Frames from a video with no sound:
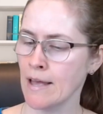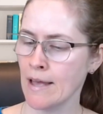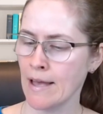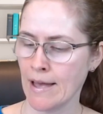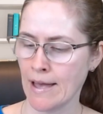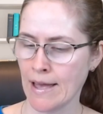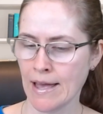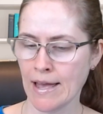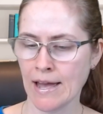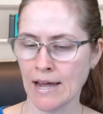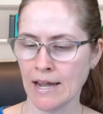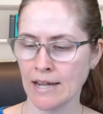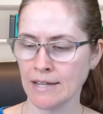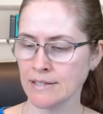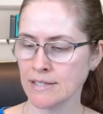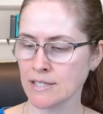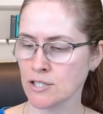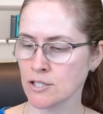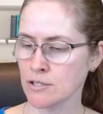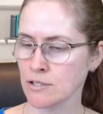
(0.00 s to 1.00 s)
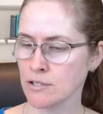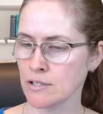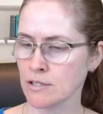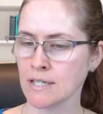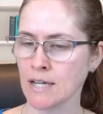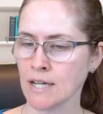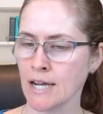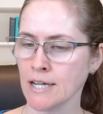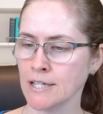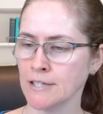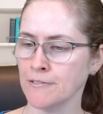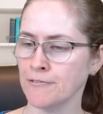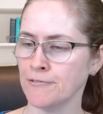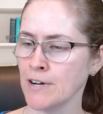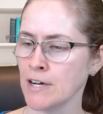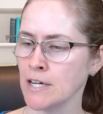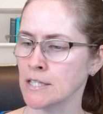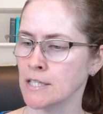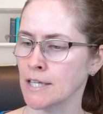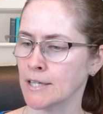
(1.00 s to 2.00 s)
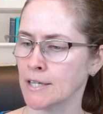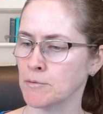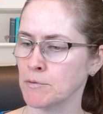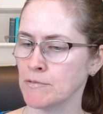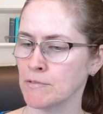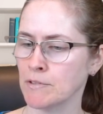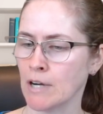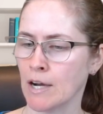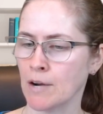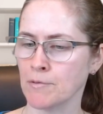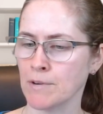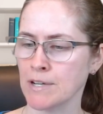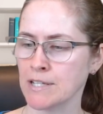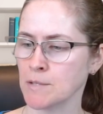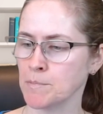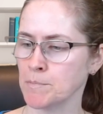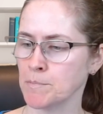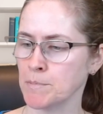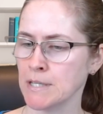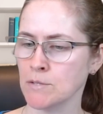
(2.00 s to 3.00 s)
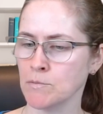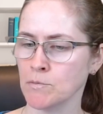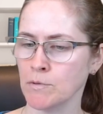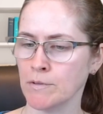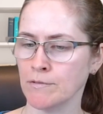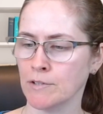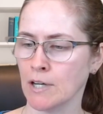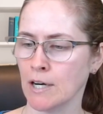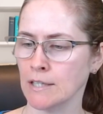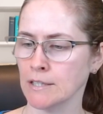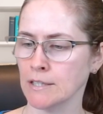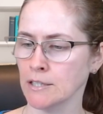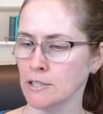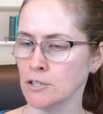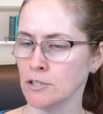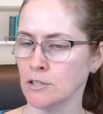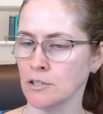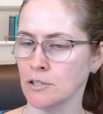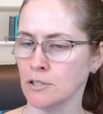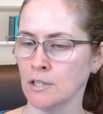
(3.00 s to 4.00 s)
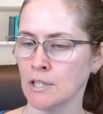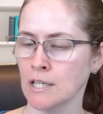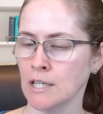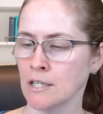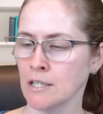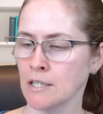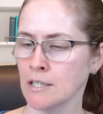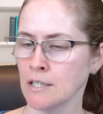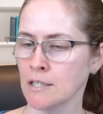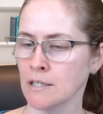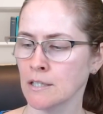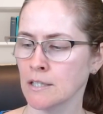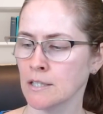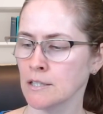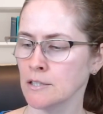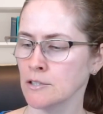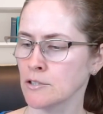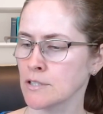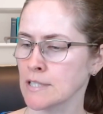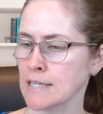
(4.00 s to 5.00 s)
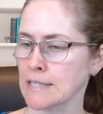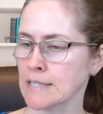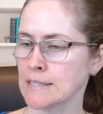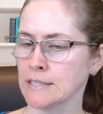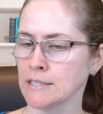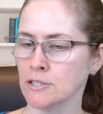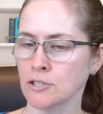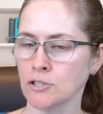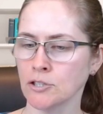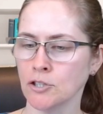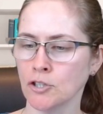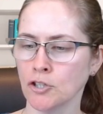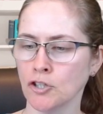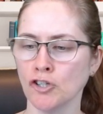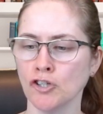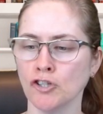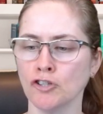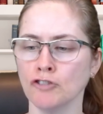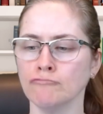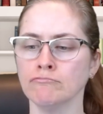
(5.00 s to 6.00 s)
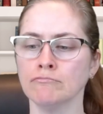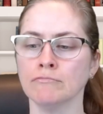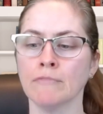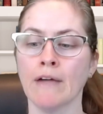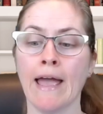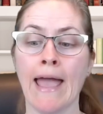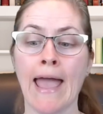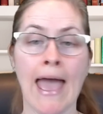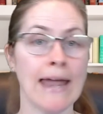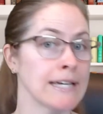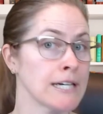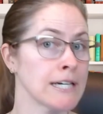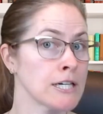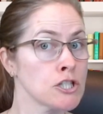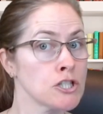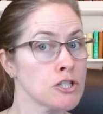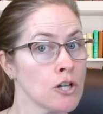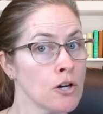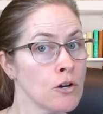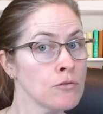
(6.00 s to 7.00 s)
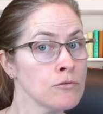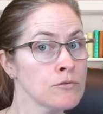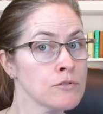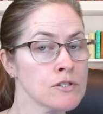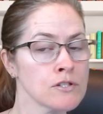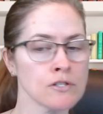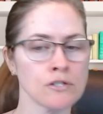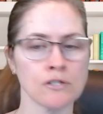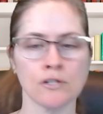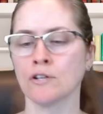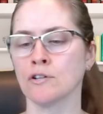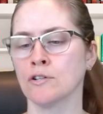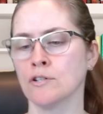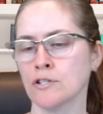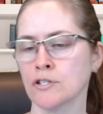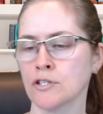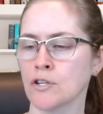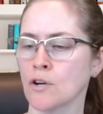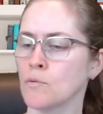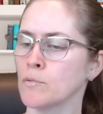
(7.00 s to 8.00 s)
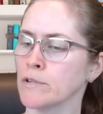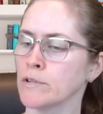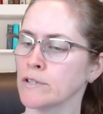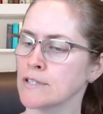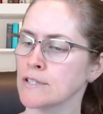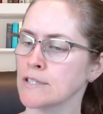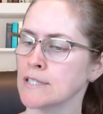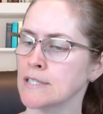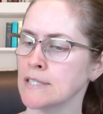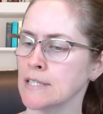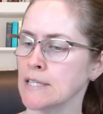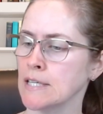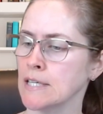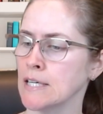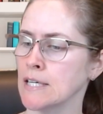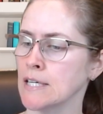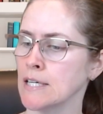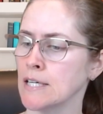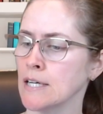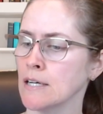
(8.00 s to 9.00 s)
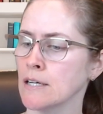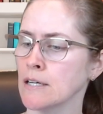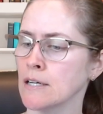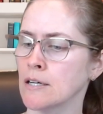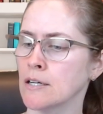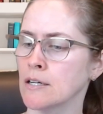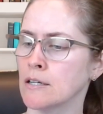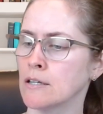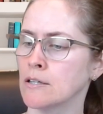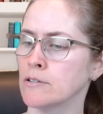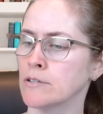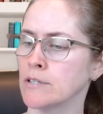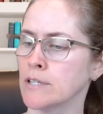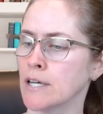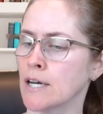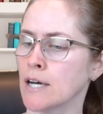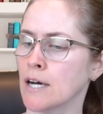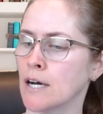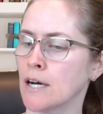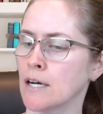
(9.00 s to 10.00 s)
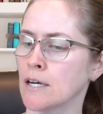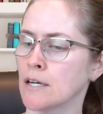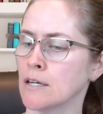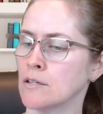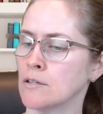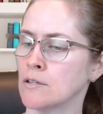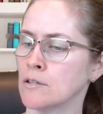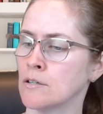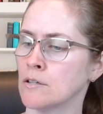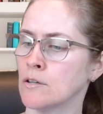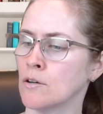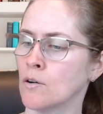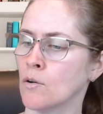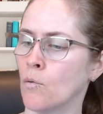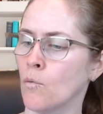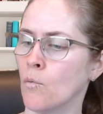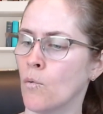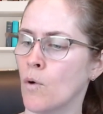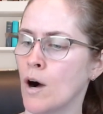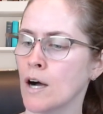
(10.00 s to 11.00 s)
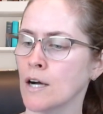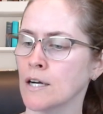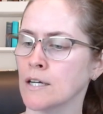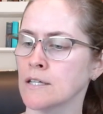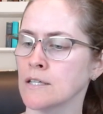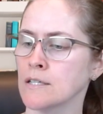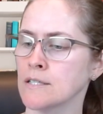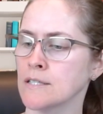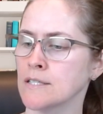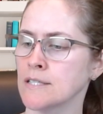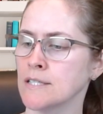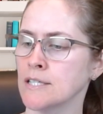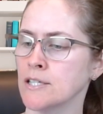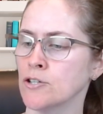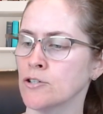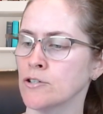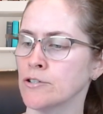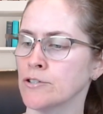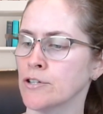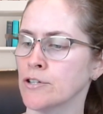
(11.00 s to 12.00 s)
And this looks kind of fun. Like we've got recipes, we've got looks like little anecdotes. So we'll see. Oh yeah. Wok seared